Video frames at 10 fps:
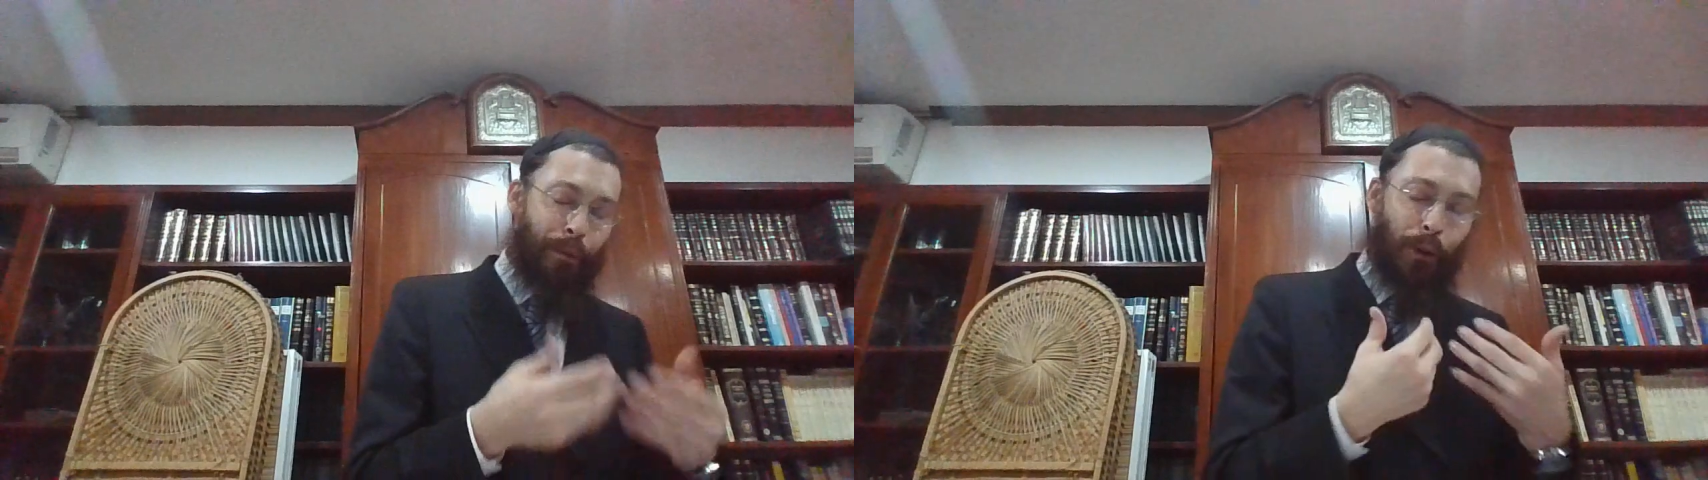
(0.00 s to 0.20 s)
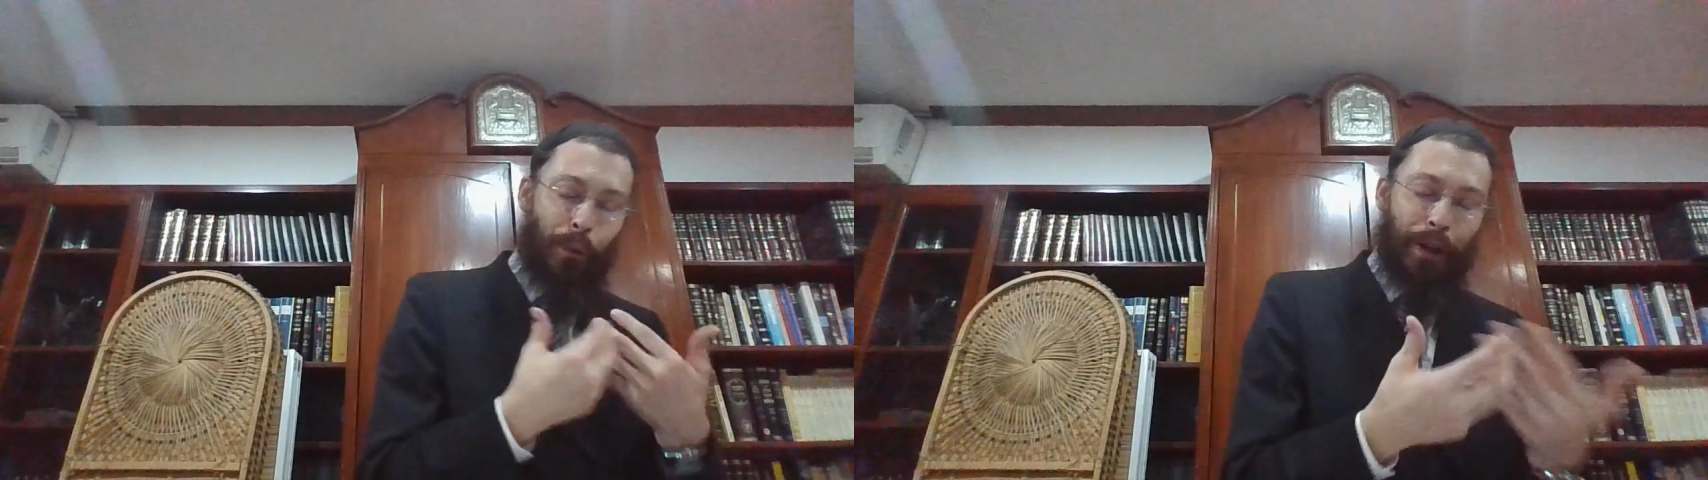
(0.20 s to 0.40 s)

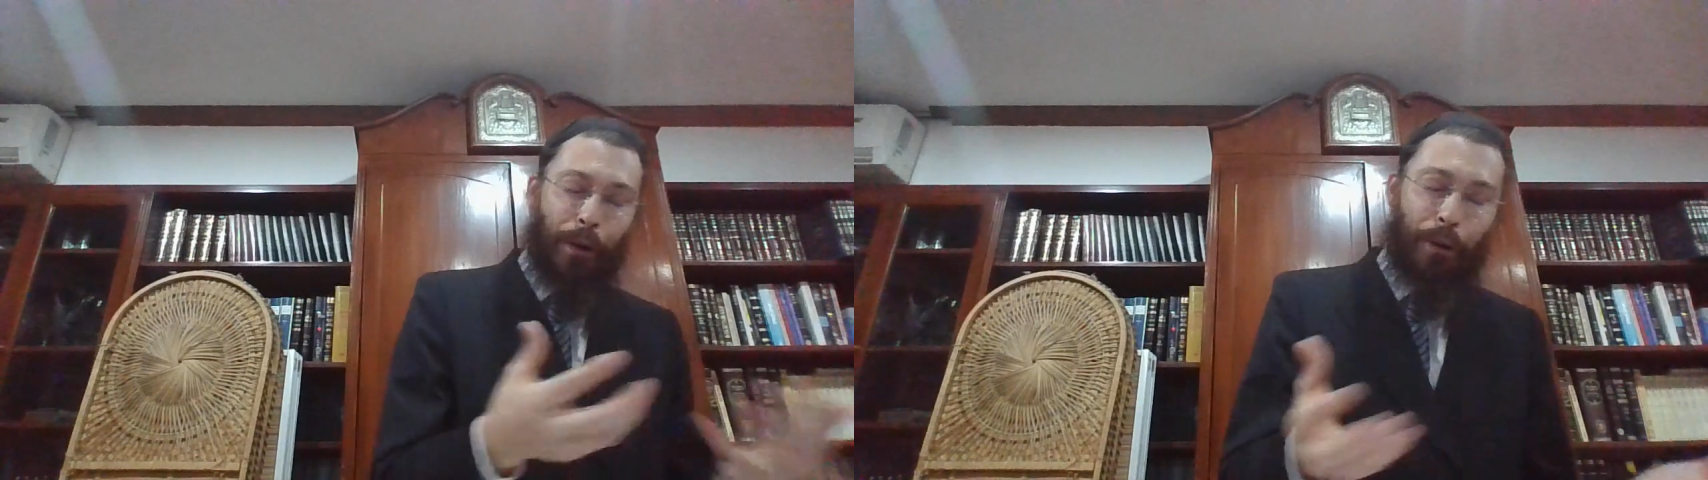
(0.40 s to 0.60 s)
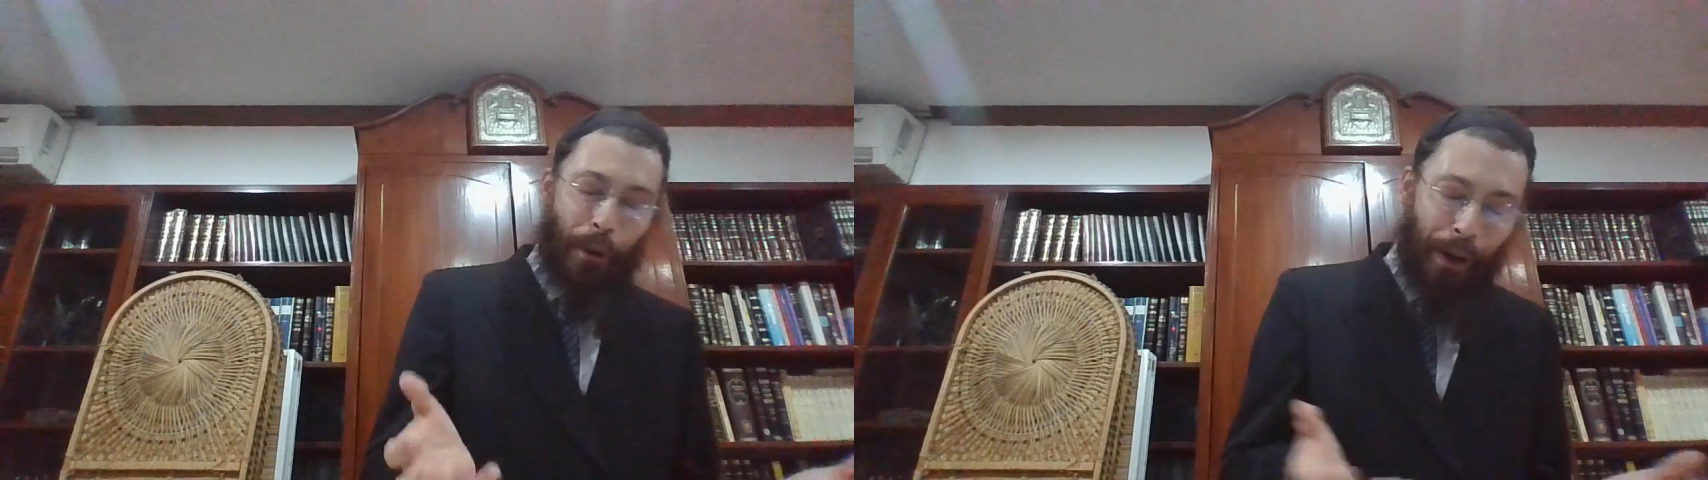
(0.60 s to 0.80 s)
sure we
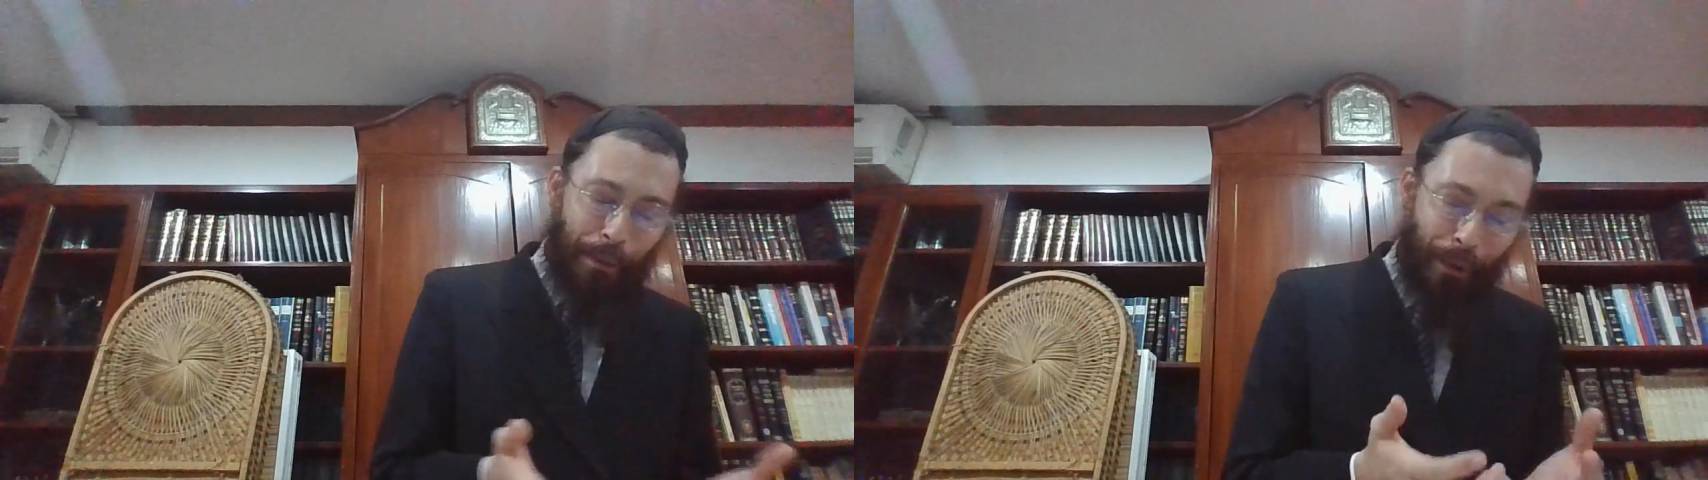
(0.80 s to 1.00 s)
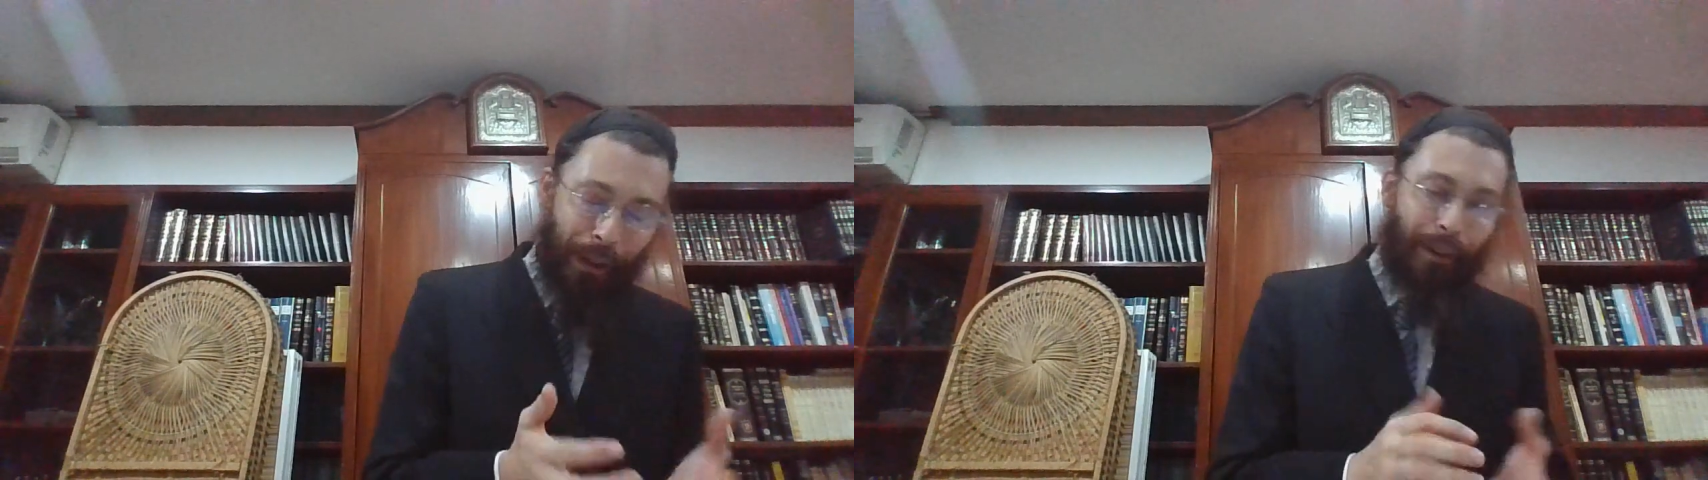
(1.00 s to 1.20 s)
don't know
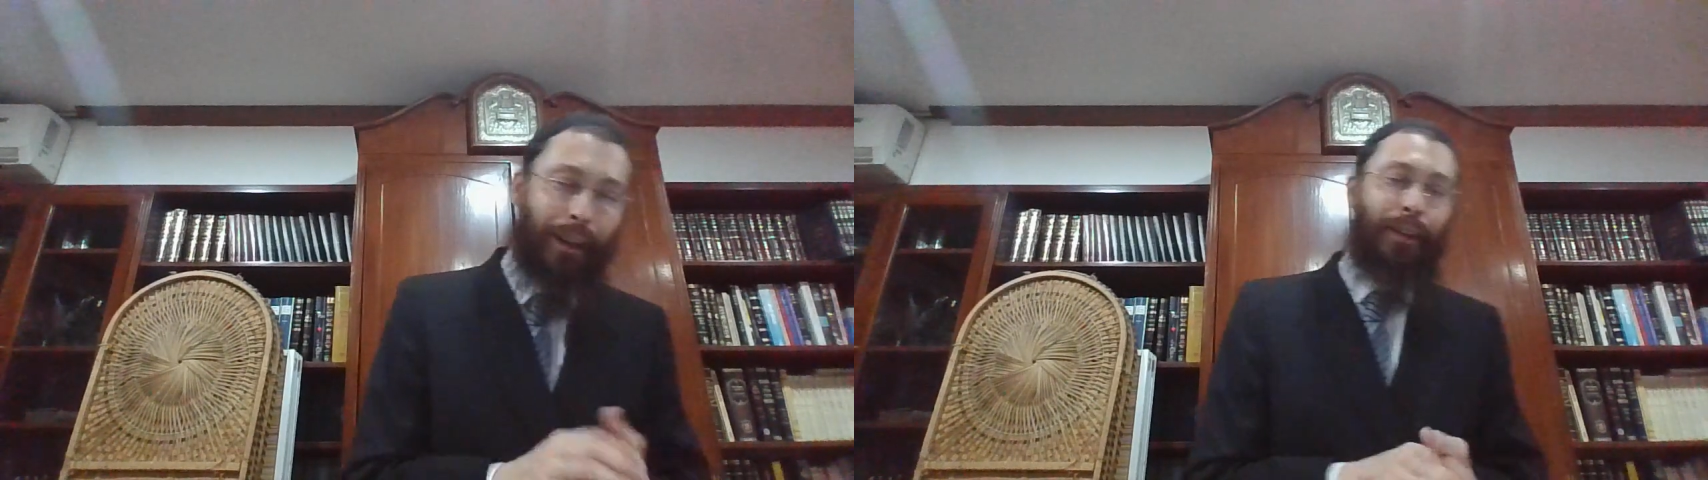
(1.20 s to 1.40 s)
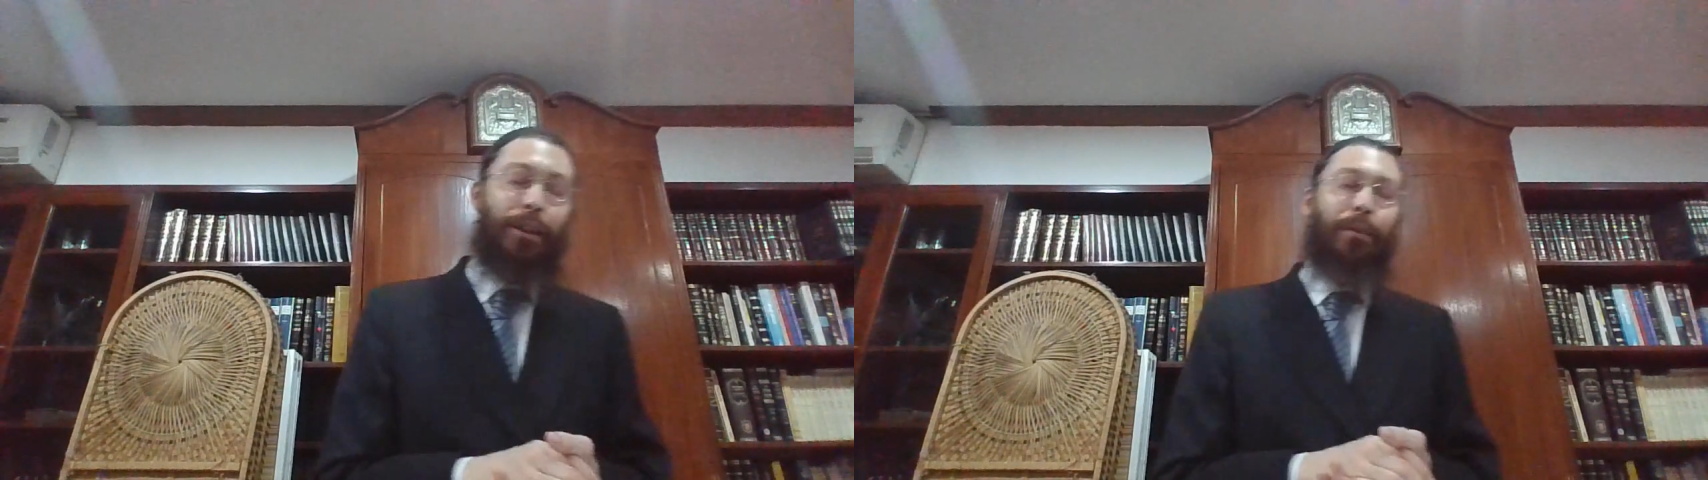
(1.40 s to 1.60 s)
anybody like this,